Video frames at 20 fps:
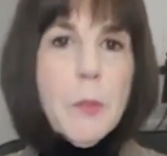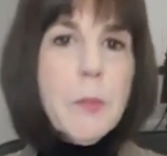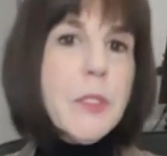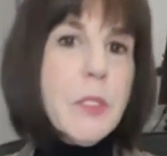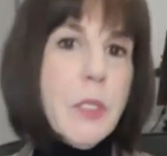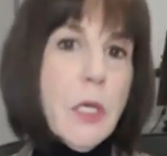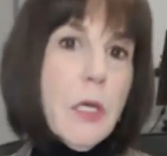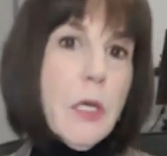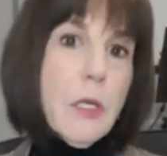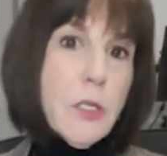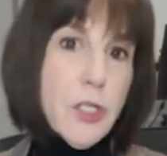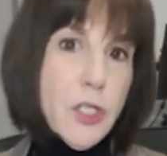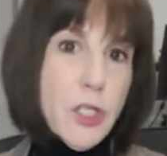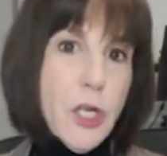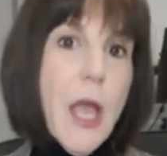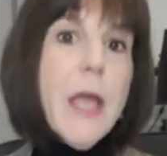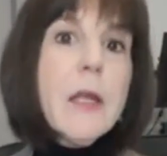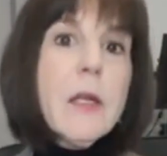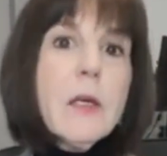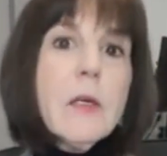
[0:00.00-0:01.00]
particularly
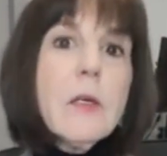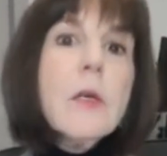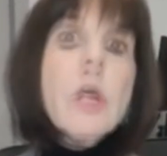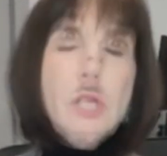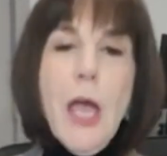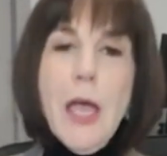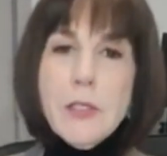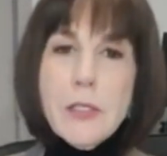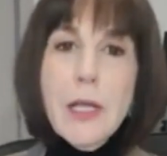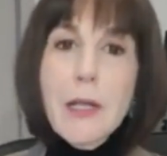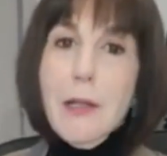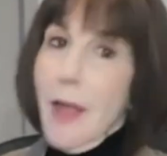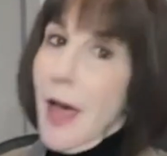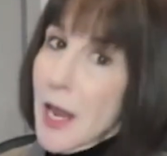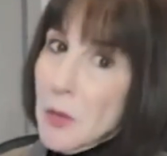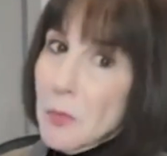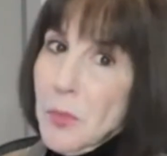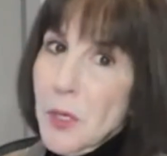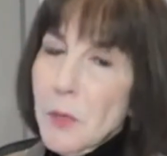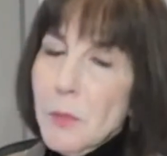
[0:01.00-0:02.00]
China, which has a
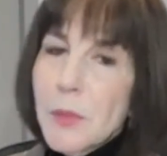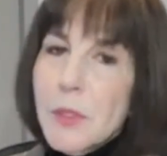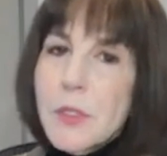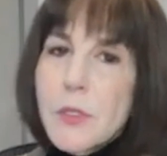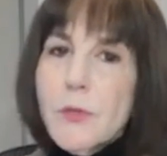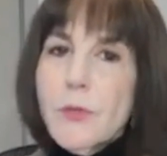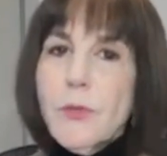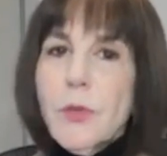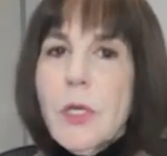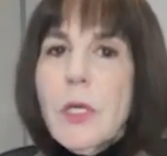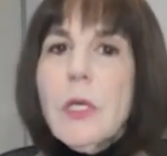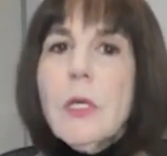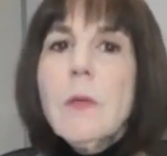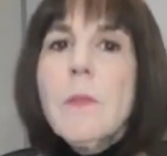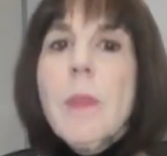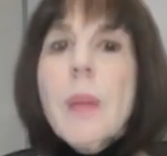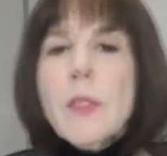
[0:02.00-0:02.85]
lot of people to feed.